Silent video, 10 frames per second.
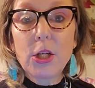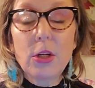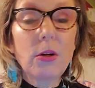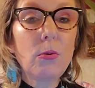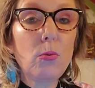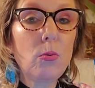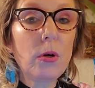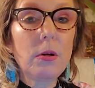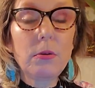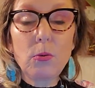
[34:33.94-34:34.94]
you know,
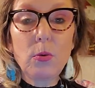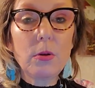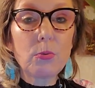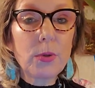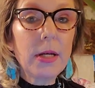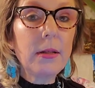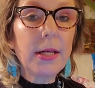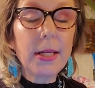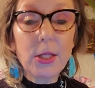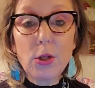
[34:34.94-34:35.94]
will will
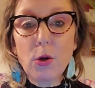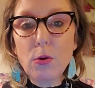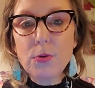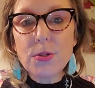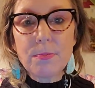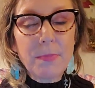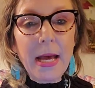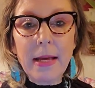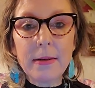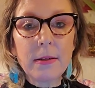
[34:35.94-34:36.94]
really use
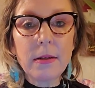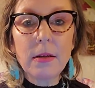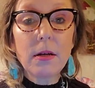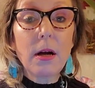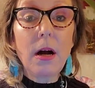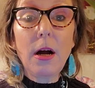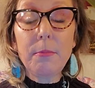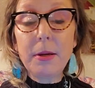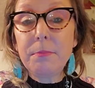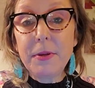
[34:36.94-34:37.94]
men
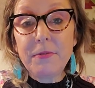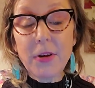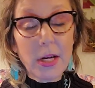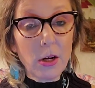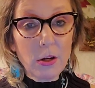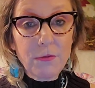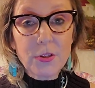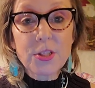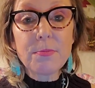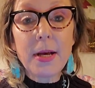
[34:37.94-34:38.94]
um, and be very
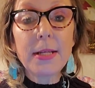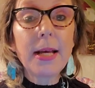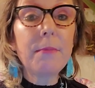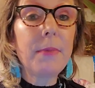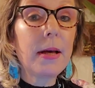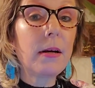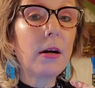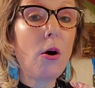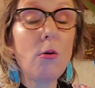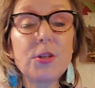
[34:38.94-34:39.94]
hurtful to men. Yet men
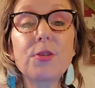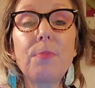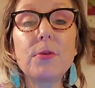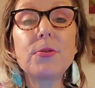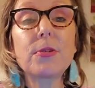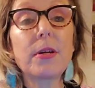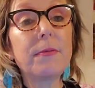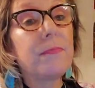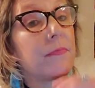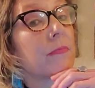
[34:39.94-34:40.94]
are always supposed
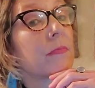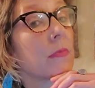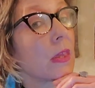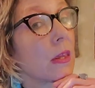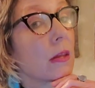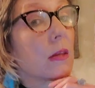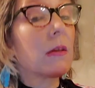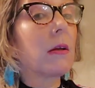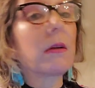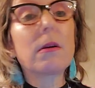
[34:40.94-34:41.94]
to,
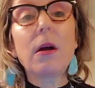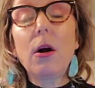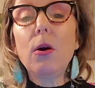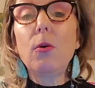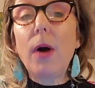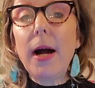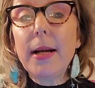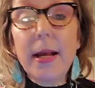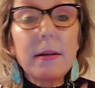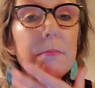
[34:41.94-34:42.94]
oh, I
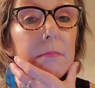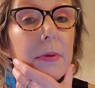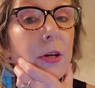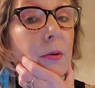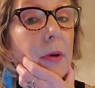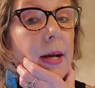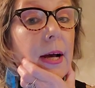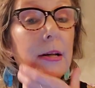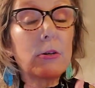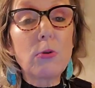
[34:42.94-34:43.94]
got a bigger, I
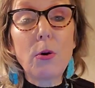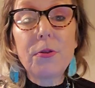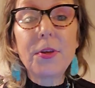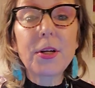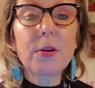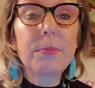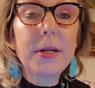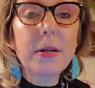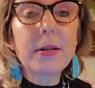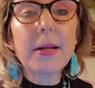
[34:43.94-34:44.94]
got to grow a thicker
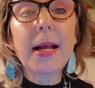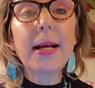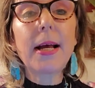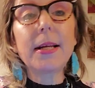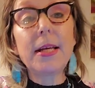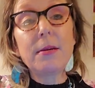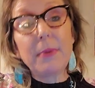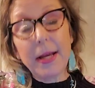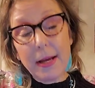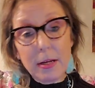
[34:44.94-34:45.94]
beard, and I got to keep
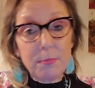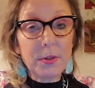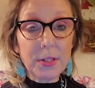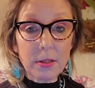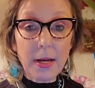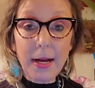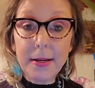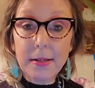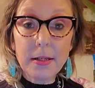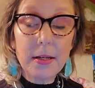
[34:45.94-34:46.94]
my head up a little
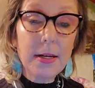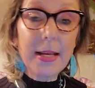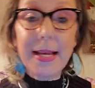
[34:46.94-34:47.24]
higher,